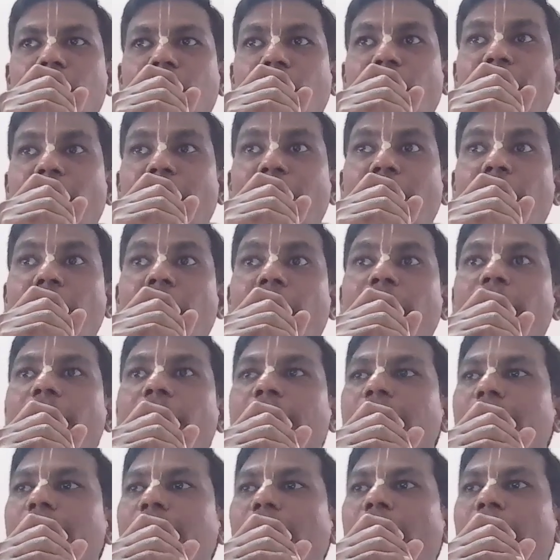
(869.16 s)
So when we
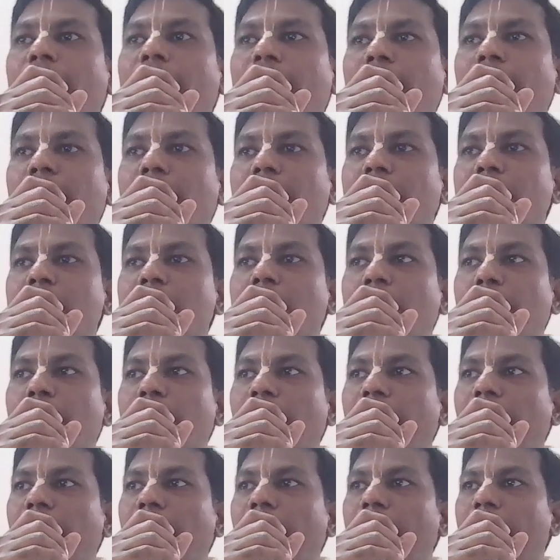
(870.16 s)
understand
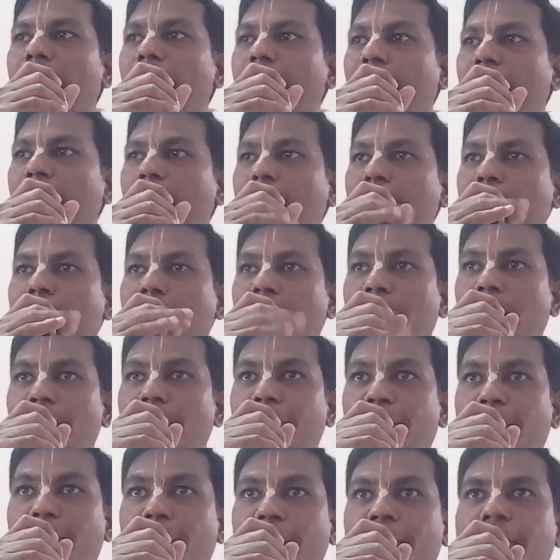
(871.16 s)
Janma and Karma
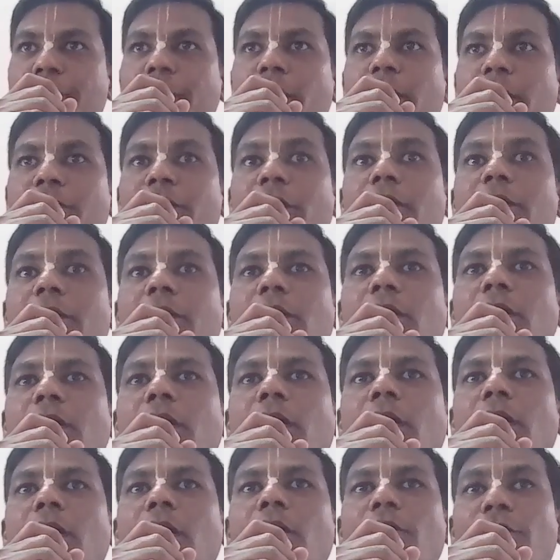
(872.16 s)
of Krishna with
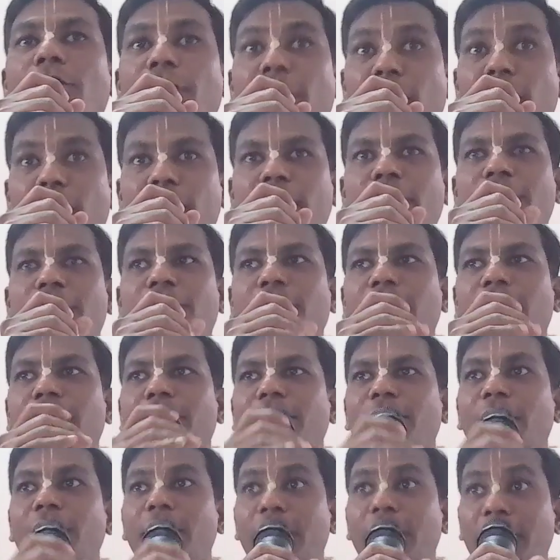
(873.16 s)
philosophy,
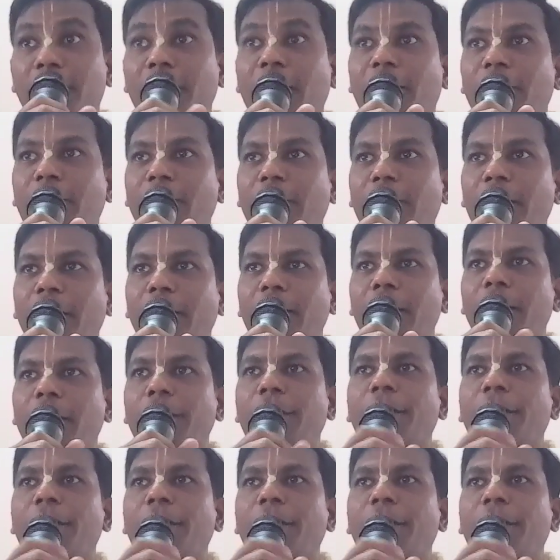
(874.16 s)
with Tattva,